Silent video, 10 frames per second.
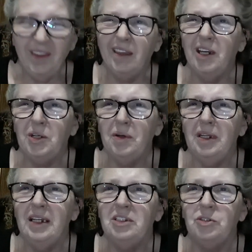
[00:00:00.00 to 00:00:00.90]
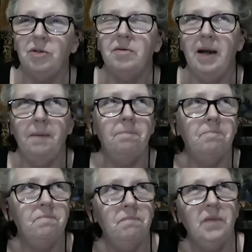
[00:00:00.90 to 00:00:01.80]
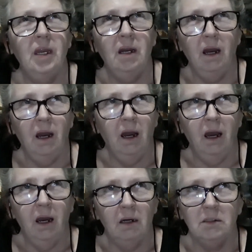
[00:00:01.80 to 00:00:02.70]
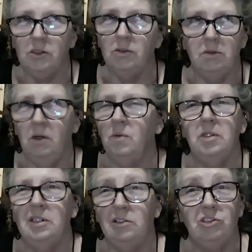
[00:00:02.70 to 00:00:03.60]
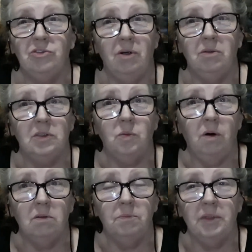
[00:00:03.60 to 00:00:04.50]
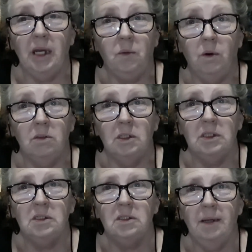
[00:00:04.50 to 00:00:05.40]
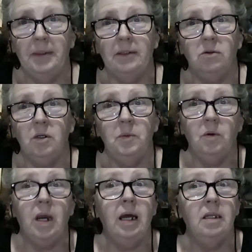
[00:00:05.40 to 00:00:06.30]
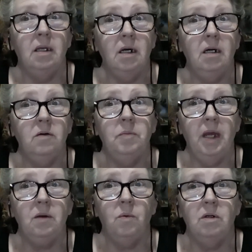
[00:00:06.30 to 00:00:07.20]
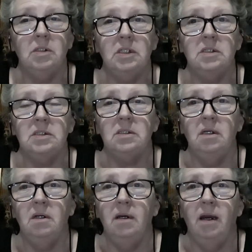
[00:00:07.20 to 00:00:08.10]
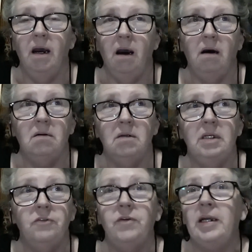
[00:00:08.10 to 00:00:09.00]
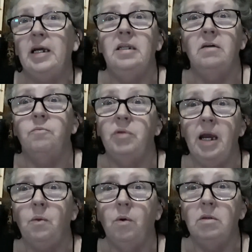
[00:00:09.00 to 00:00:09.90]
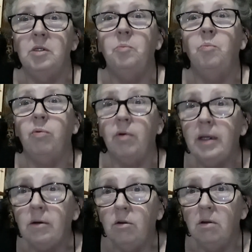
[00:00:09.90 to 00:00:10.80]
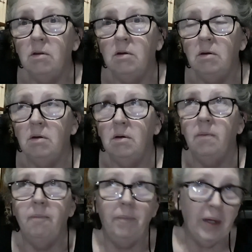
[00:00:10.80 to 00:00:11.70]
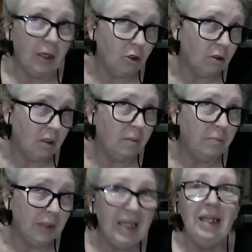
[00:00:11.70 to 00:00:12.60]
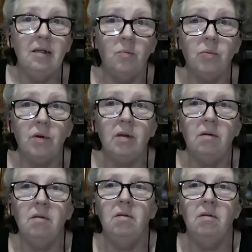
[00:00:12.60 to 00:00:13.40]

Hickory nuts are, they're nowhere near as strong as black walnuts. I mean, don't get me wrong, I love black walnuts. In fact, I love black walnut brittle better than peanut brittle.